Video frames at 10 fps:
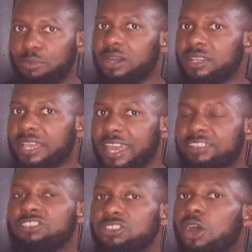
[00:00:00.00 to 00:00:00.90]
but
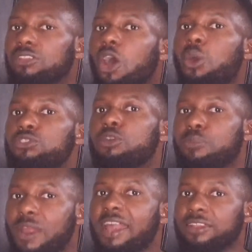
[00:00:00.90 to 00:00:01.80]
it's not also
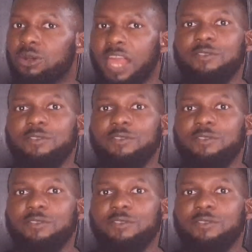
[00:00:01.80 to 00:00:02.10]
practical.